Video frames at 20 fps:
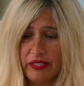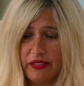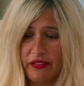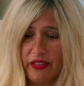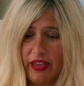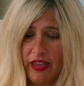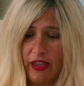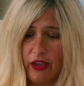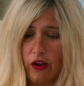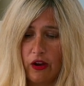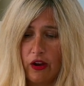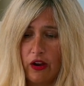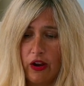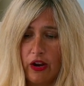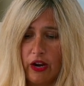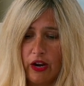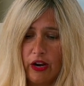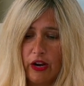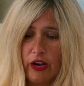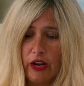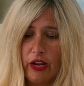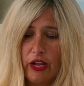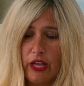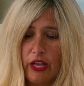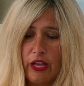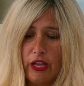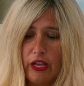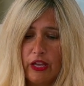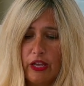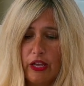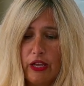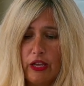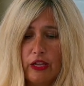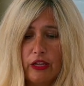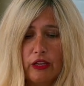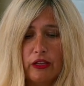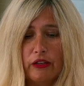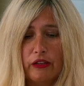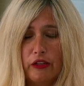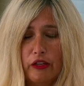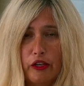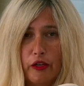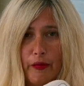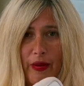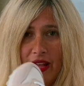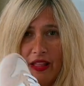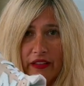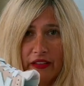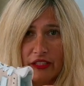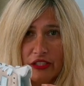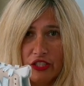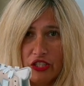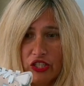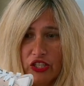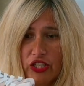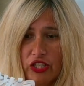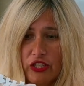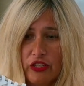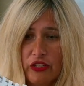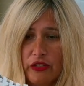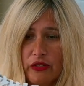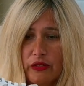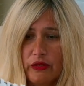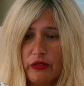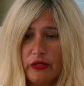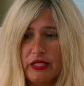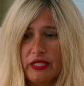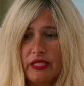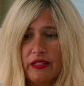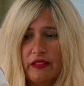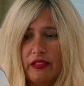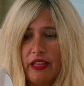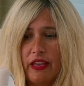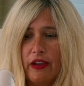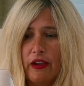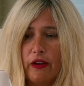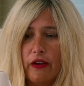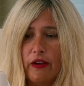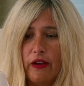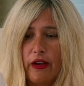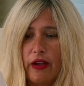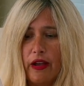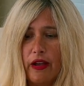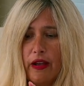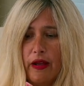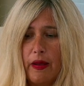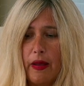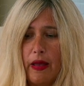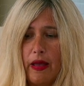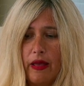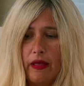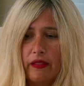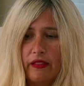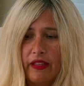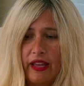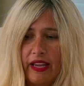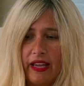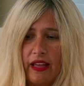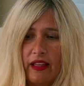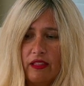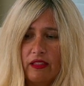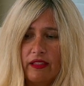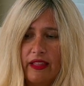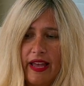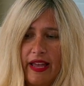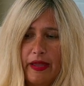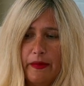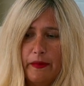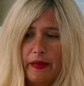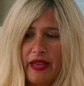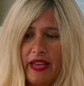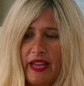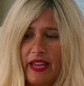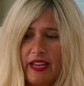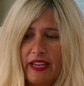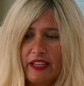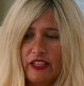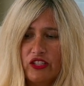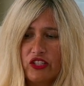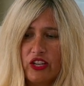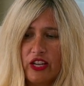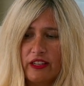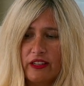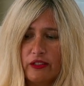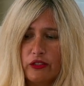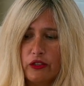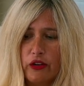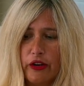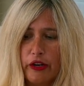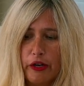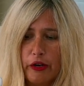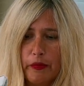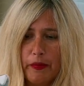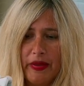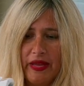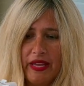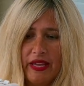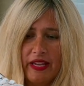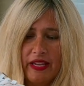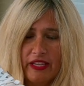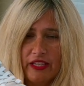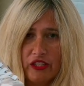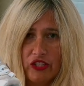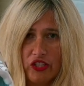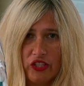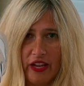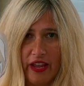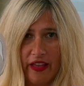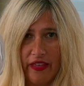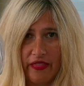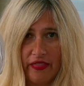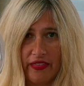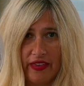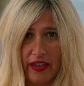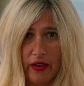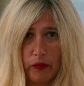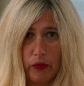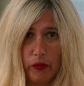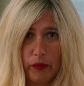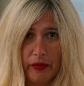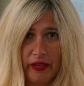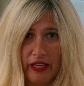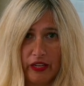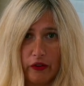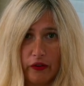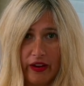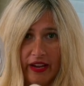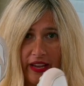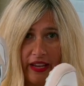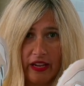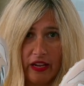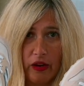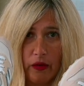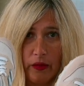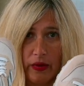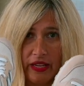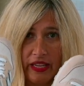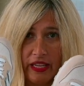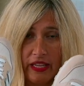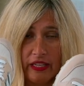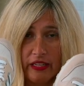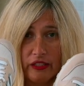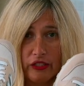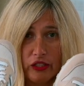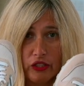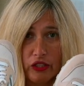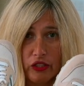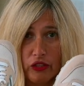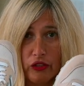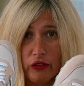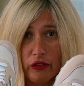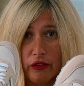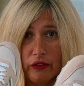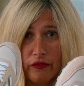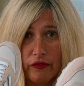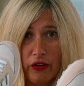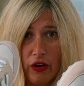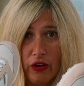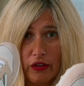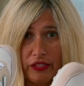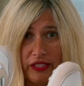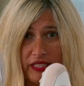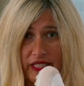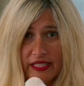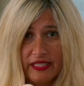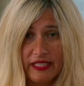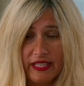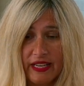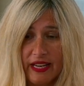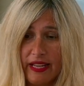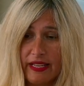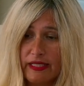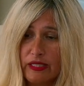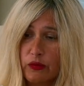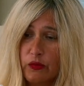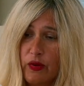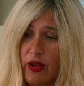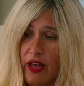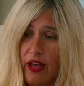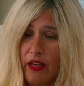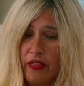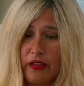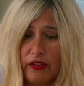They are New Balance shoes. They're like a light beige and a darker beige, and they will be great going into the fall season as well.